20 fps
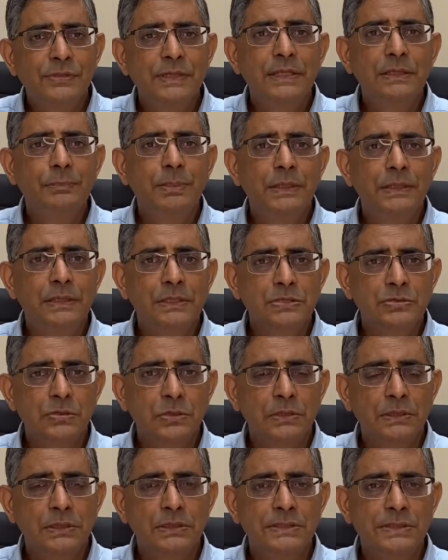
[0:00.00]
sleeping
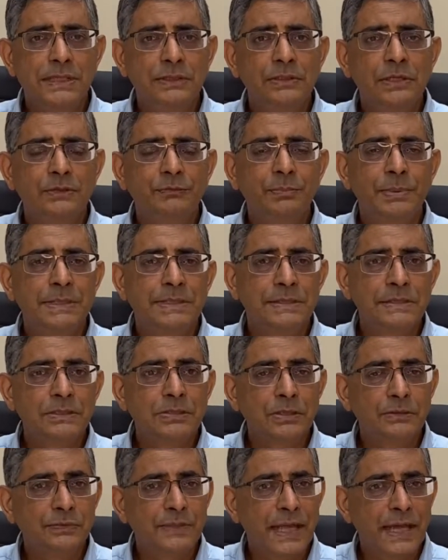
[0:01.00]
disorders and you have presence
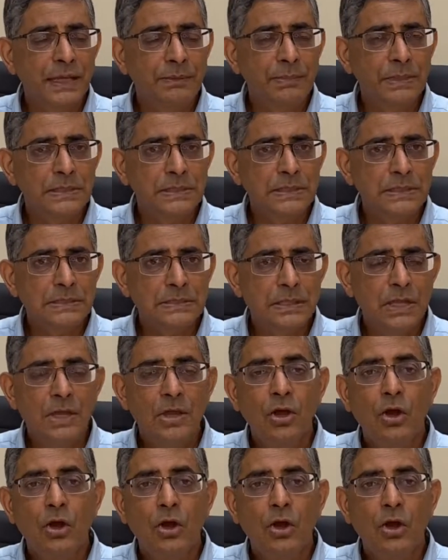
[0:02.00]
of diabetes,